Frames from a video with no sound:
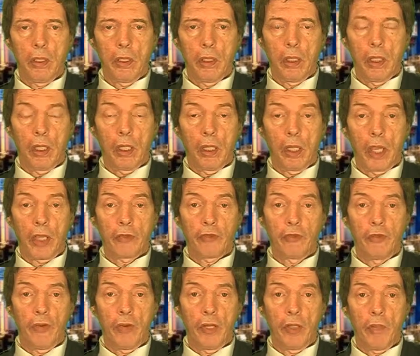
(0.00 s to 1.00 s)
And the
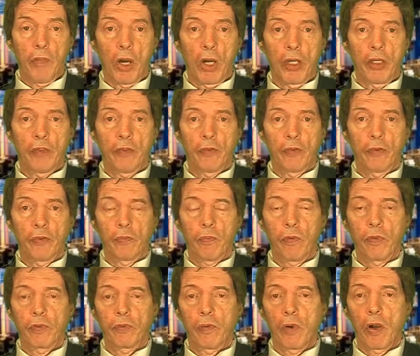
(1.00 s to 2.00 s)
last U.N. monitors
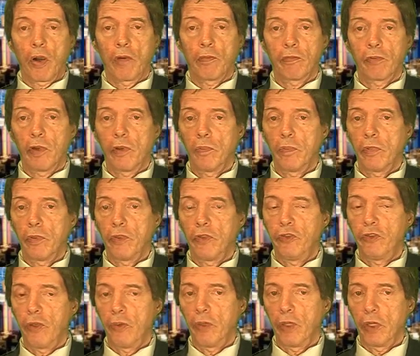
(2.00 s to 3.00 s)
withdraw from
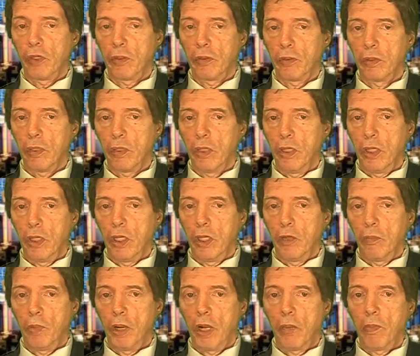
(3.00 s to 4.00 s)
Syria. And
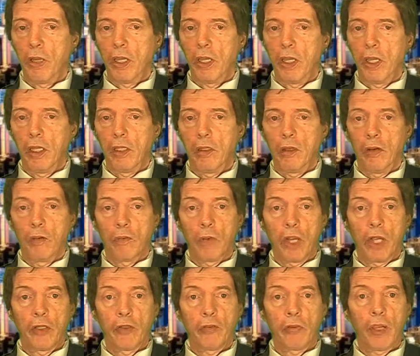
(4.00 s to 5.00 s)
Obama and
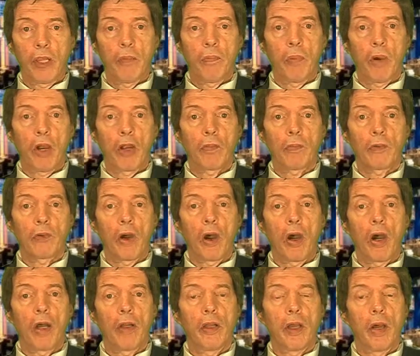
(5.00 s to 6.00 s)
Ryan trade barbs
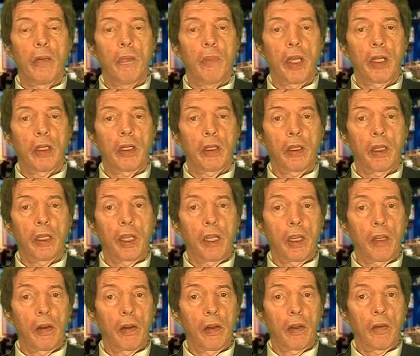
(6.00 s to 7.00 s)
on
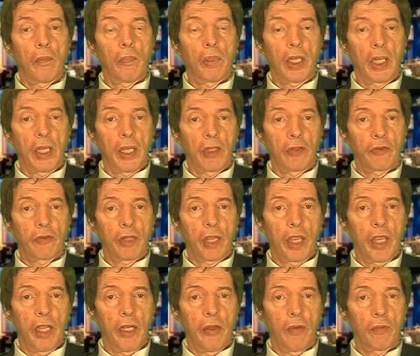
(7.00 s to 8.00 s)
Medicare plans
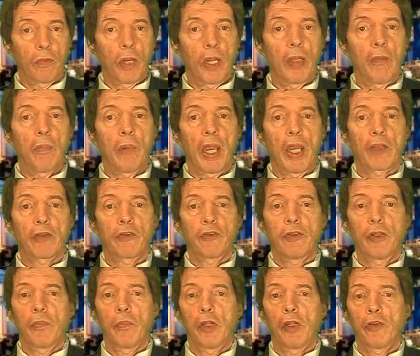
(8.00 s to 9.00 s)
and Ryan backs
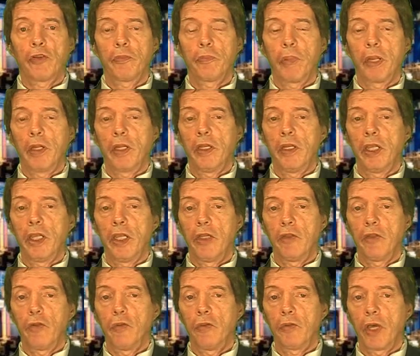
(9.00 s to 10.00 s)
stimulus spending
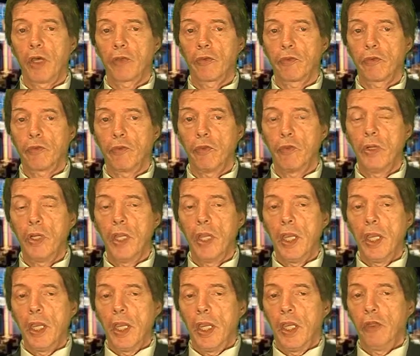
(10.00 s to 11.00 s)
in 2002.
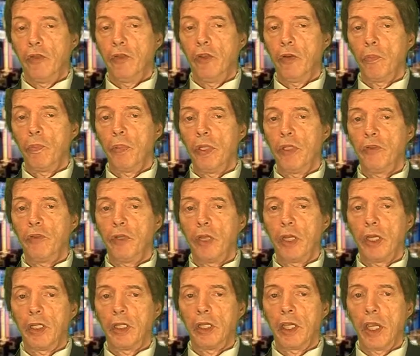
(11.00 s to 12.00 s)
And GOP
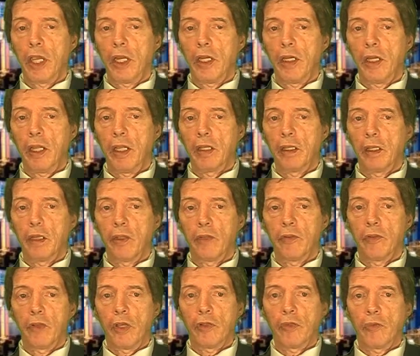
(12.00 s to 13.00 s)
Senate candidate
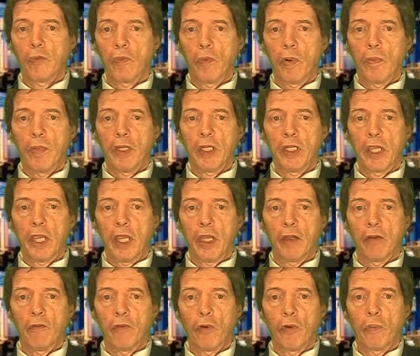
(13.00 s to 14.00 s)
says women
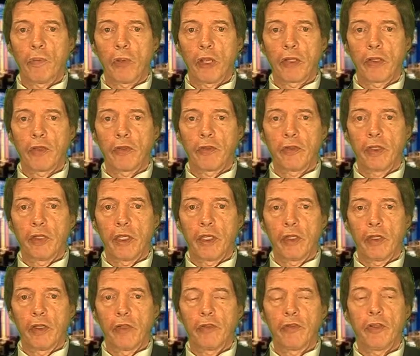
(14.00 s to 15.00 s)
can't avoid pregnancy
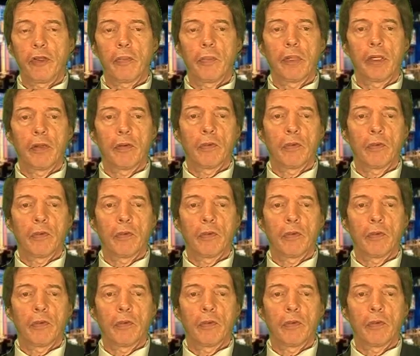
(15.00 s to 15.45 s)
and legitimate